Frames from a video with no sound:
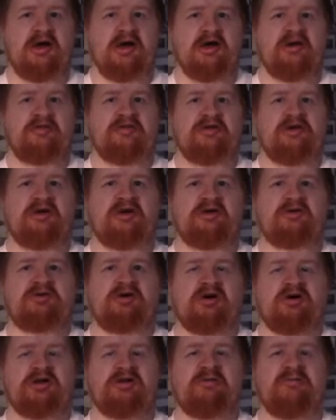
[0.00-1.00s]
The
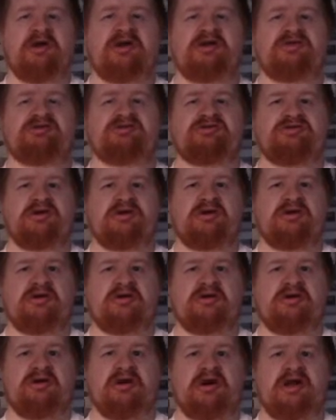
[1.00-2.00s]
documentary,
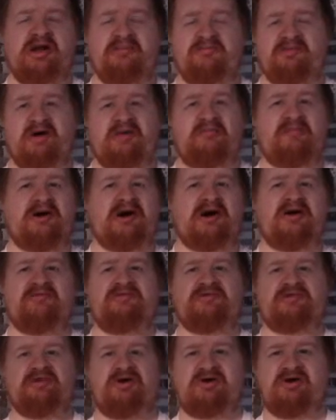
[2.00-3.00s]
and I'm not part of
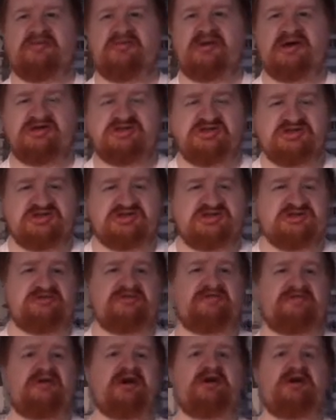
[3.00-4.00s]
the documentary, this is a
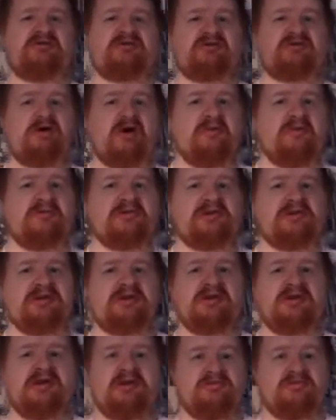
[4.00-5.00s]
fan
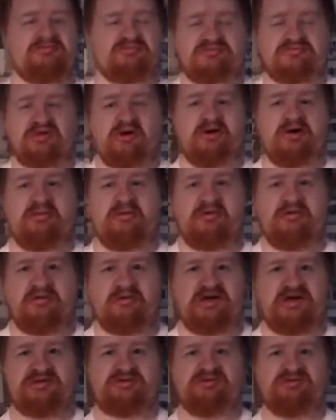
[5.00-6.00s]
commenting, and I'll talk about the
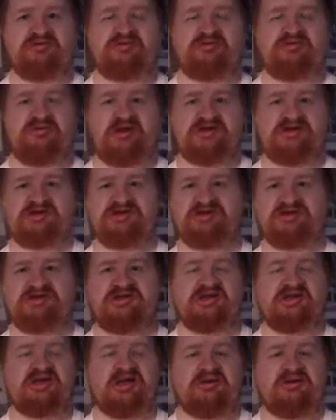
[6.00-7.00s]
local wrestling
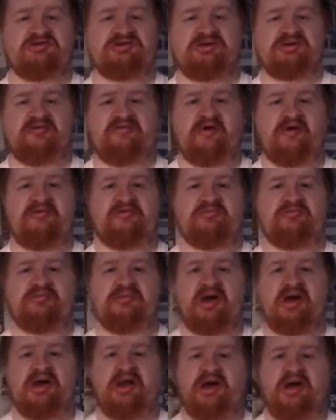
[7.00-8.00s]
scene and how it's involved in
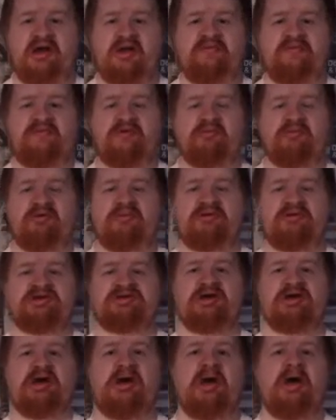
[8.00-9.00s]
a few moments,
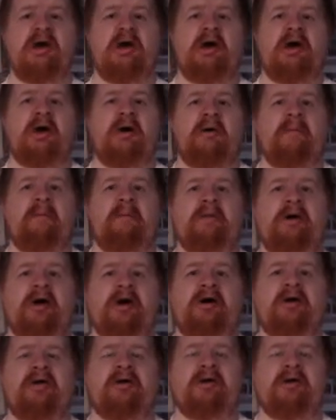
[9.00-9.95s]
but